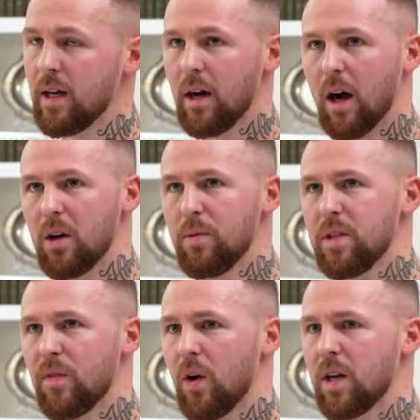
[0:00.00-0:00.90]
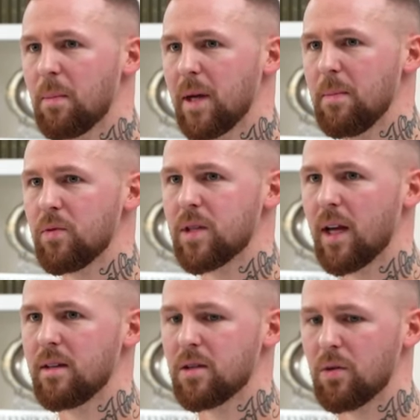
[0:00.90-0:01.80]
I always find people
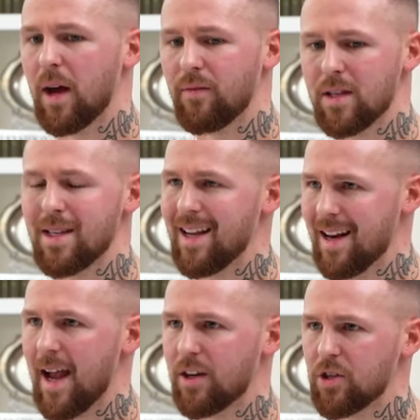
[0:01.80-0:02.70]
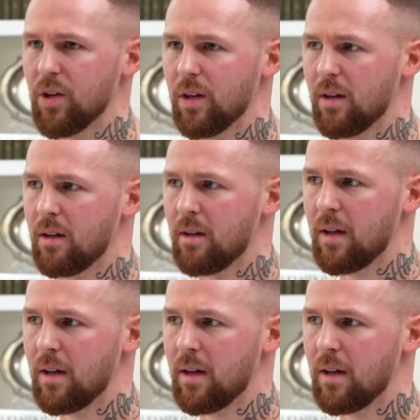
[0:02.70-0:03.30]
tend to have this inaction